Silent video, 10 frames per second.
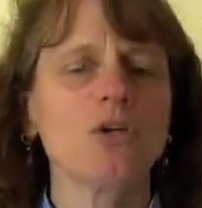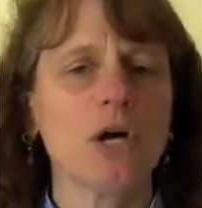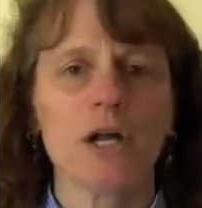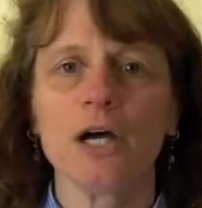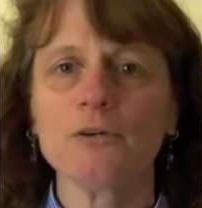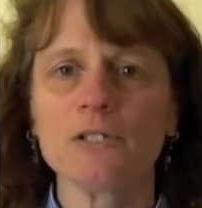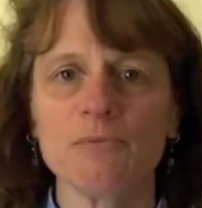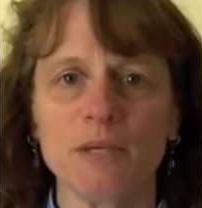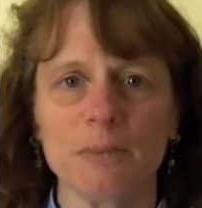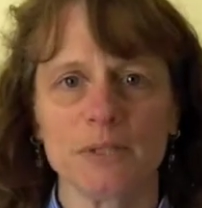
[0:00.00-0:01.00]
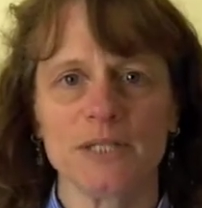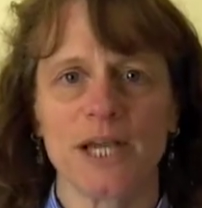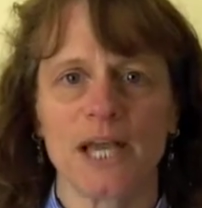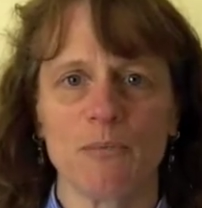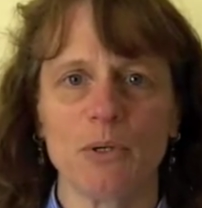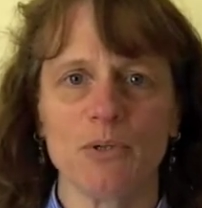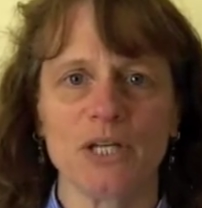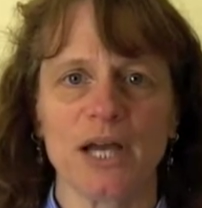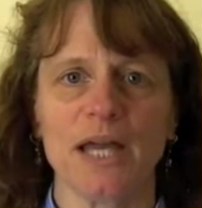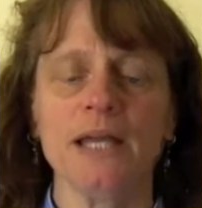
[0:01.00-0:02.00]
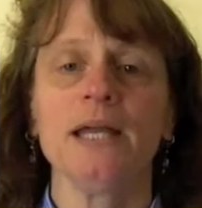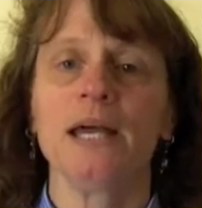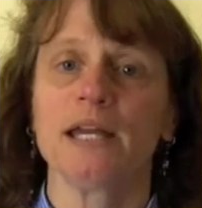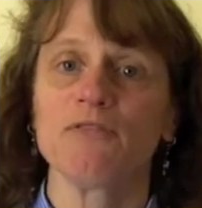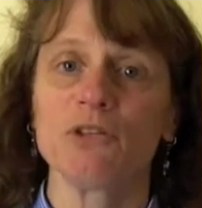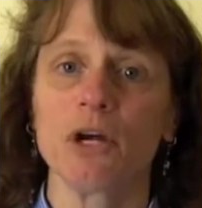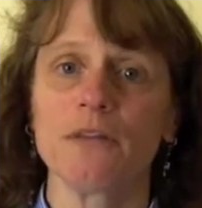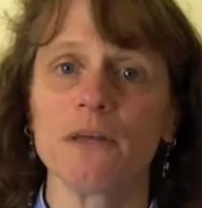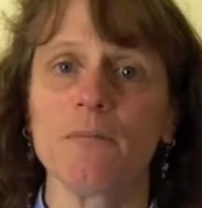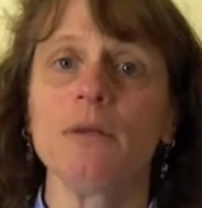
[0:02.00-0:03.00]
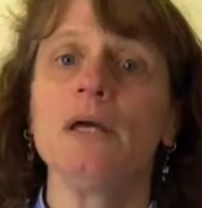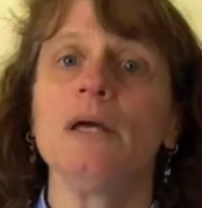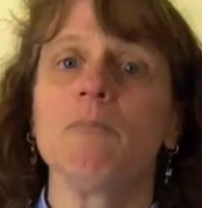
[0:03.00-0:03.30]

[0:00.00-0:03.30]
taught hundreds of people to tie a bow tie, and I've taught them,